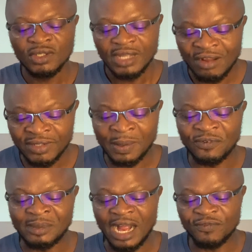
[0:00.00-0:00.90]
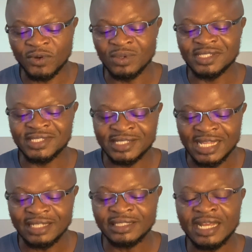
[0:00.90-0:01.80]
Haven't come back from AFCON,
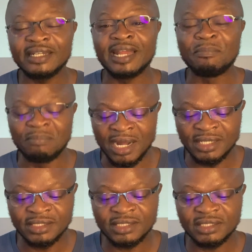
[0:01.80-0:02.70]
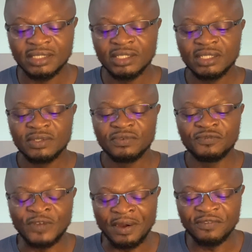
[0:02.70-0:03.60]
started the month
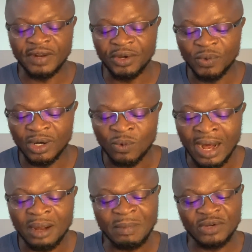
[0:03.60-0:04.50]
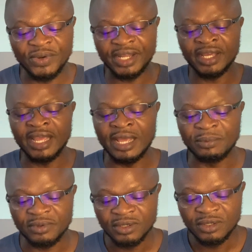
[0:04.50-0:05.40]
very, very well. While Madueke
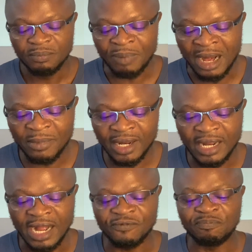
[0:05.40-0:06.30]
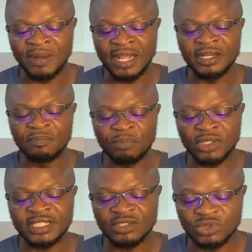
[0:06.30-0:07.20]
and Palmer have played
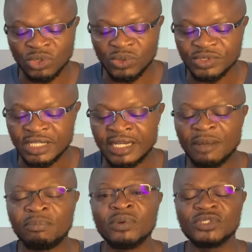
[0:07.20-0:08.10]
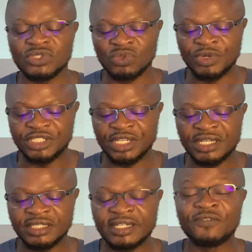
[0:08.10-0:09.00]
important roles in the Blues
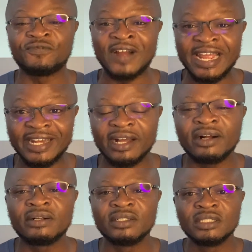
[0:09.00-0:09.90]
reaching the final.